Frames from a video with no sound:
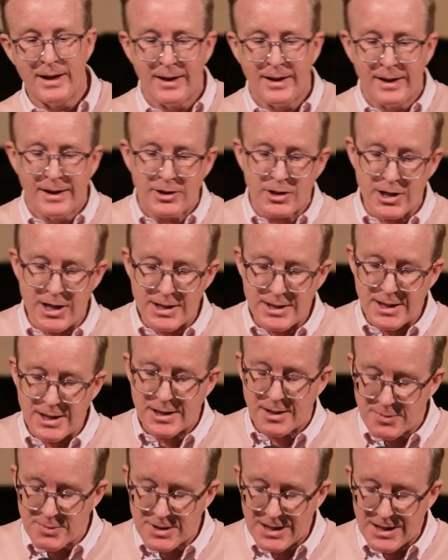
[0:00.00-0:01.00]
Jesus
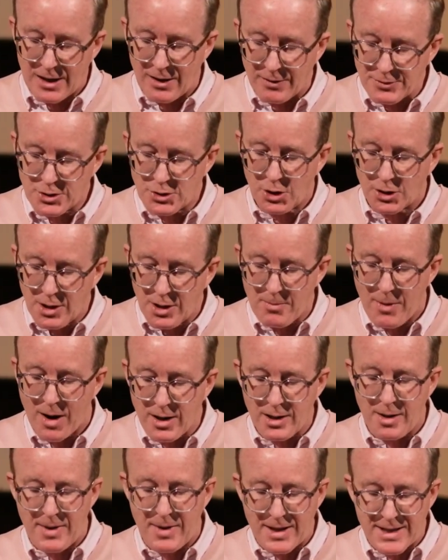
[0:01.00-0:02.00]
himself stood among
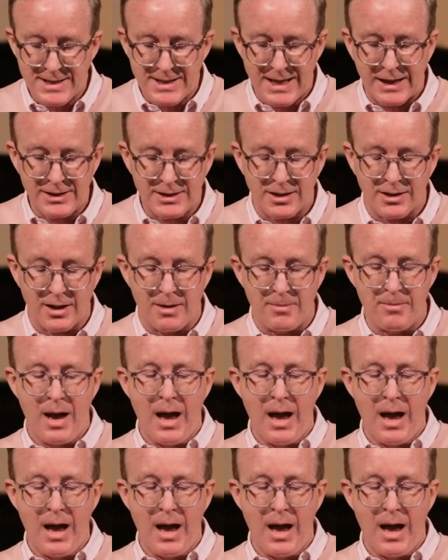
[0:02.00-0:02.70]
them and said to them,